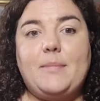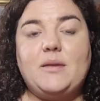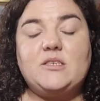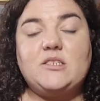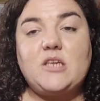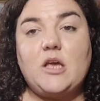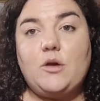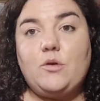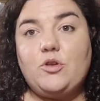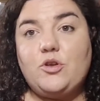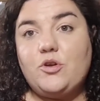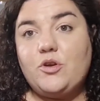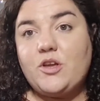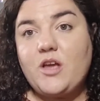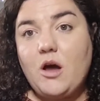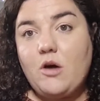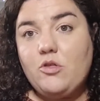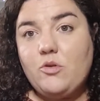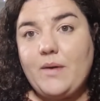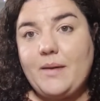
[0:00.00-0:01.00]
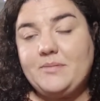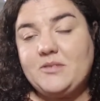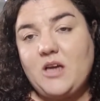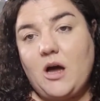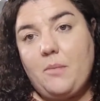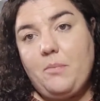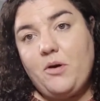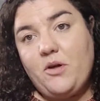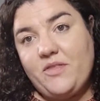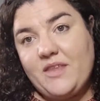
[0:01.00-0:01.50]
So you can go on the website,
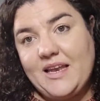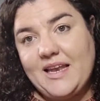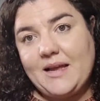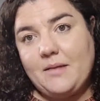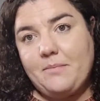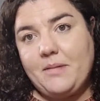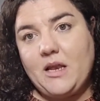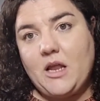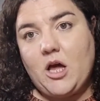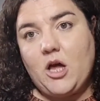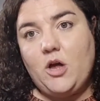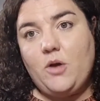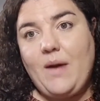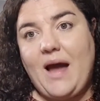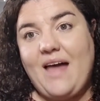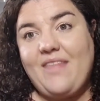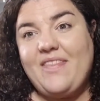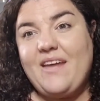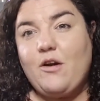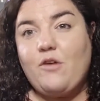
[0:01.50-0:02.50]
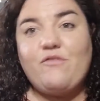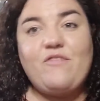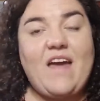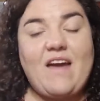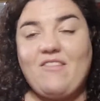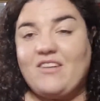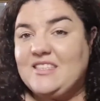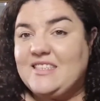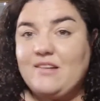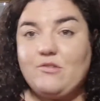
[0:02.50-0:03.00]
I'll put the link below, and there
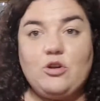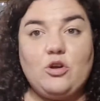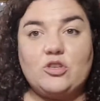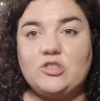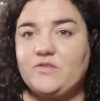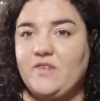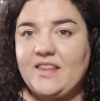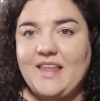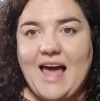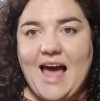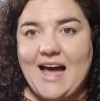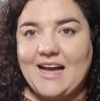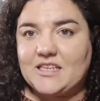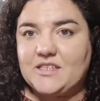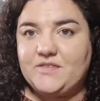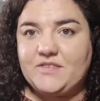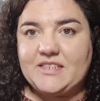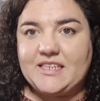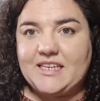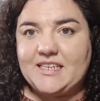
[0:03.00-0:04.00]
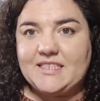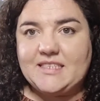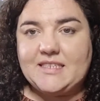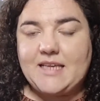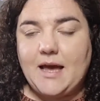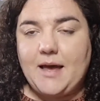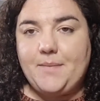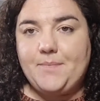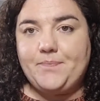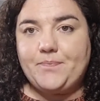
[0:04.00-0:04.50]
are lots of other hacks for these
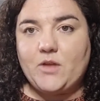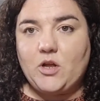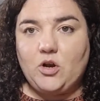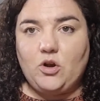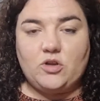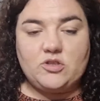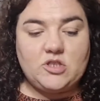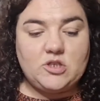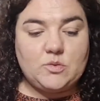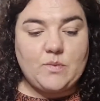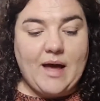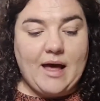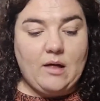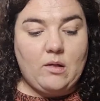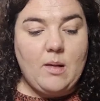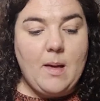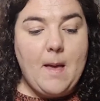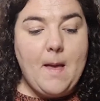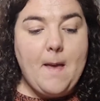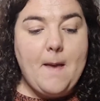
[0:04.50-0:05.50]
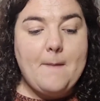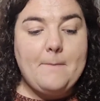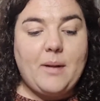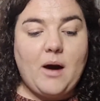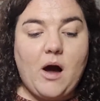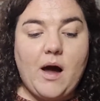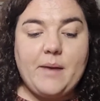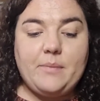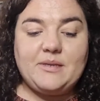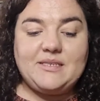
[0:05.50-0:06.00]
culottes as well. But
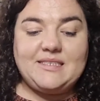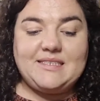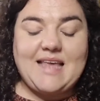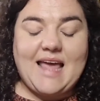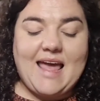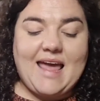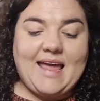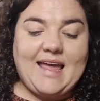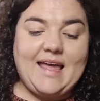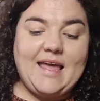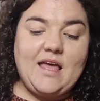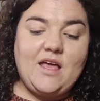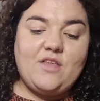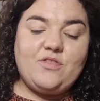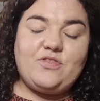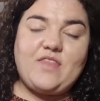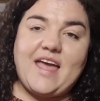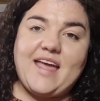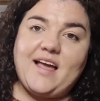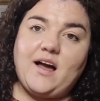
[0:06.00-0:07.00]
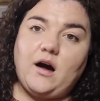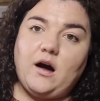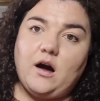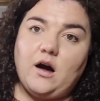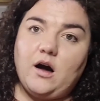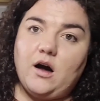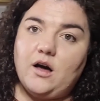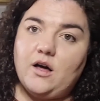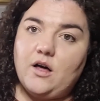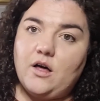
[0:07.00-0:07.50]
I would say they
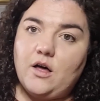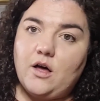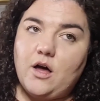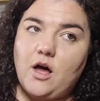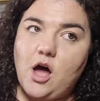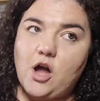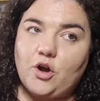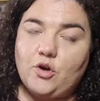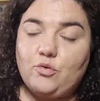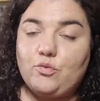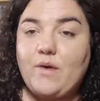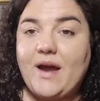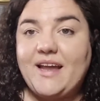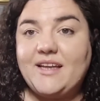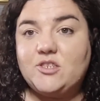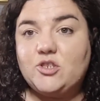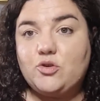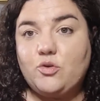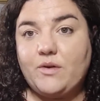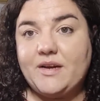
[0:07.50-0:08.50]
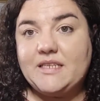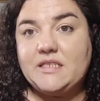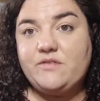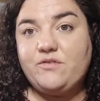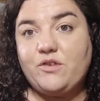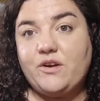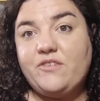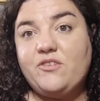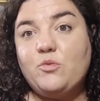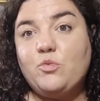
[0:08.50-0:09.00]
are a great choice
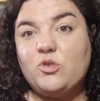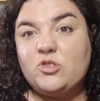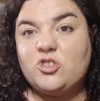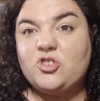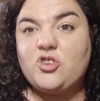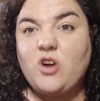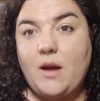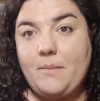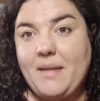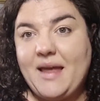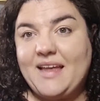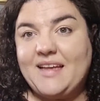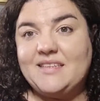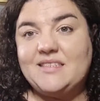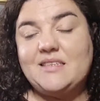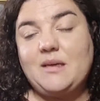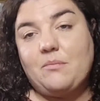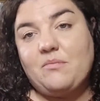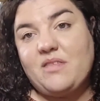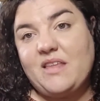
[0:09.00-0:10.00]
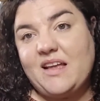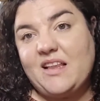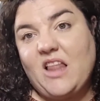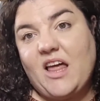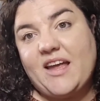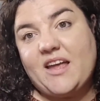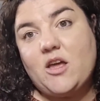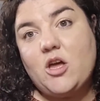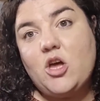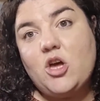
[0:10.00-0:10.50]
for if you want to try making something
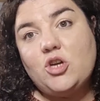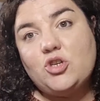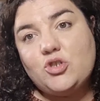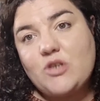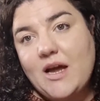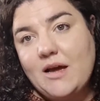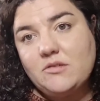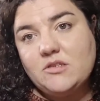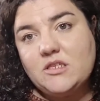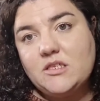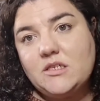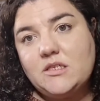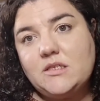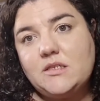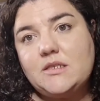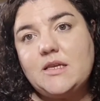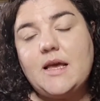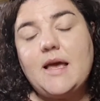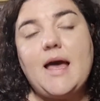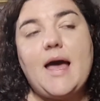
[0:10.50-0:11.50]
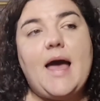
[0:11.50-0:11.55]
like trousers.